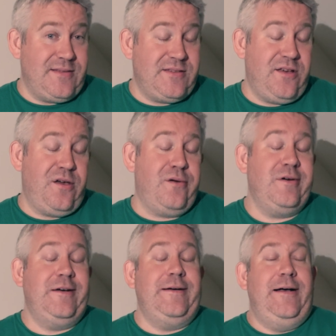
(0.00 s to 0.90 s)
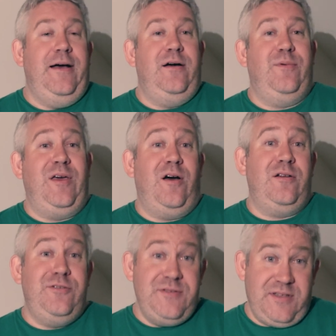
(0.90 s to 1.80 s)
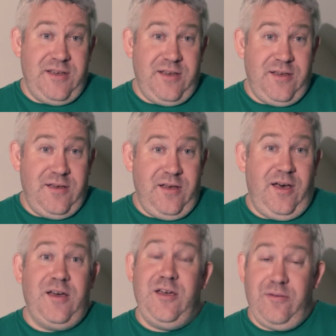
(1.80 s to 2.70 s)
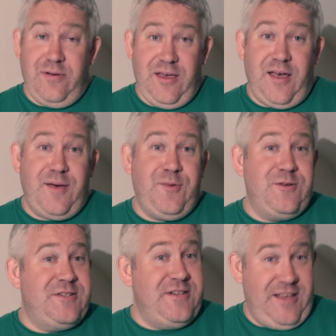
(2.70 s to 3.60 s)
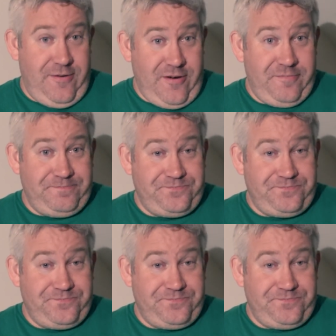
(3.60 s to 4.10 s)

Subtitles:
So we are losing Hungary and Montenegro.